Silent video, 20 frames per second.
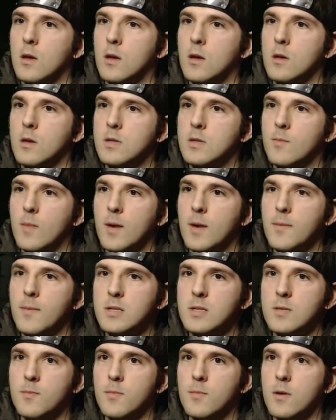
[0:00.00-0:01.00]
Because it might be
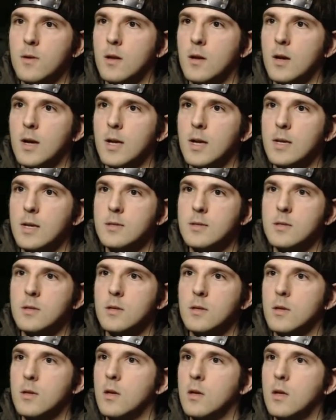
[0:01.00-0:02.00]
supplies
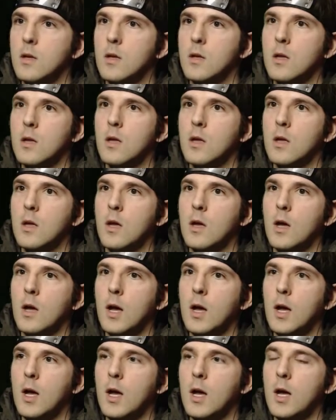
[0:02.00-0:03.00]

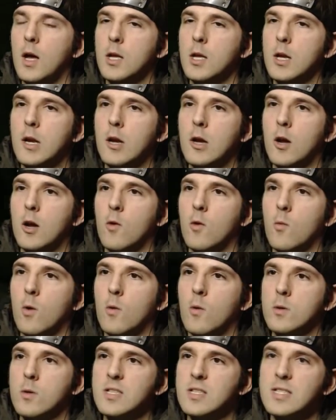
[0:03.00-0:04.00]
uh, you know what, well,
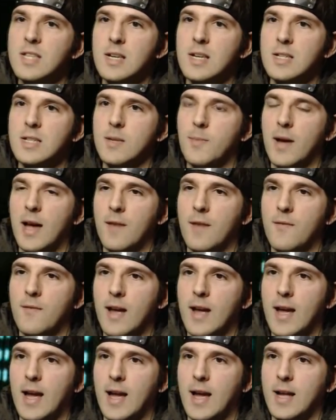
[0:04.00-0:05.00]
let's stick to path of
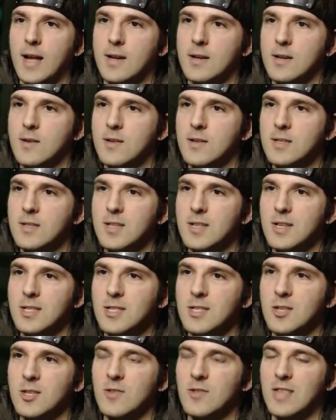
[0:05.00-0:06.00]
hand. Let's just
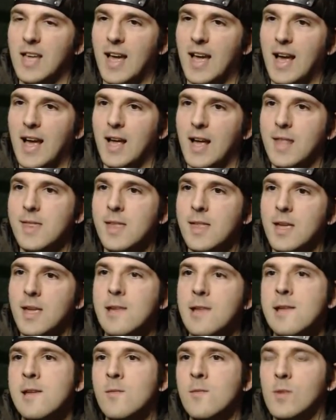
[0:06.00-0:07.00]
do that.
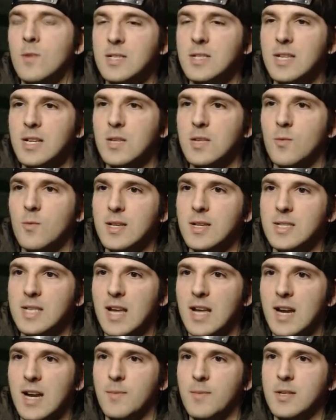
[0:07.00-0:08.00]
We'll stick to where it's
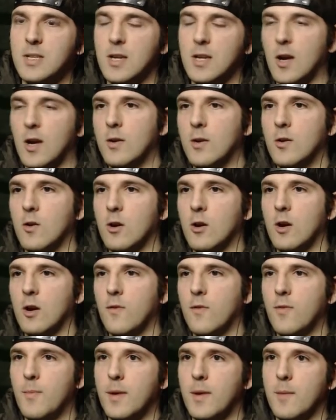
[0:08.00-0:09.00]
telling me to go and not go
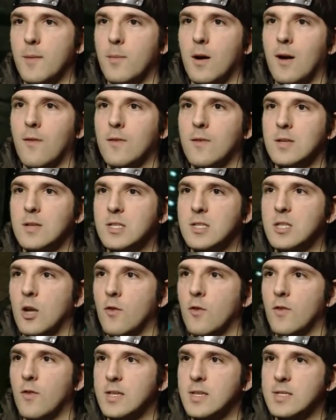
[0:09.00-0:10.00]
off the beaten path, because there's no
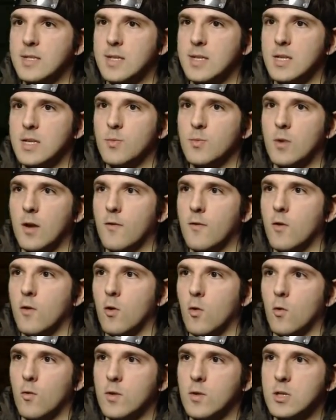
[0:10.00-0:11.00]
reason to this point. I've got
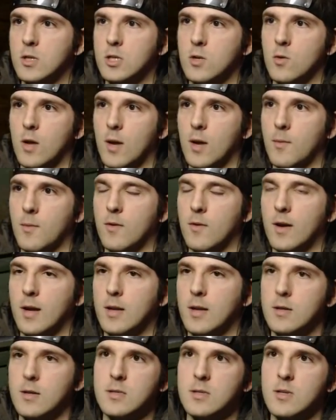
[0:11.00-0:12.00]
all the suit
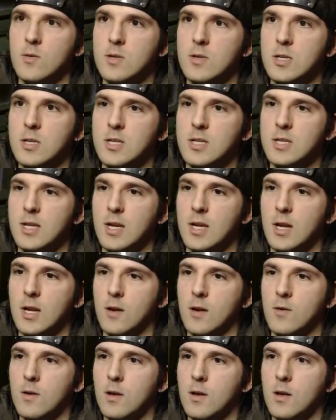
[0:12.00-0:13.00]
upgrades, so it's just, you
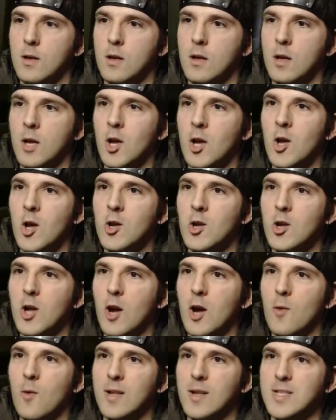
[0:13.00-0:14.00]
know,
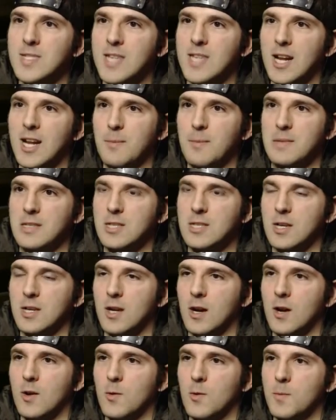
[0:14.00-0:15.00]
go where it's telling me to
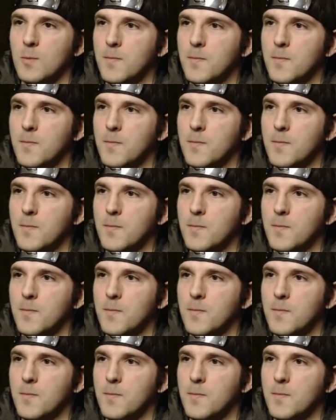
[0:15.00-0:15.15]
go.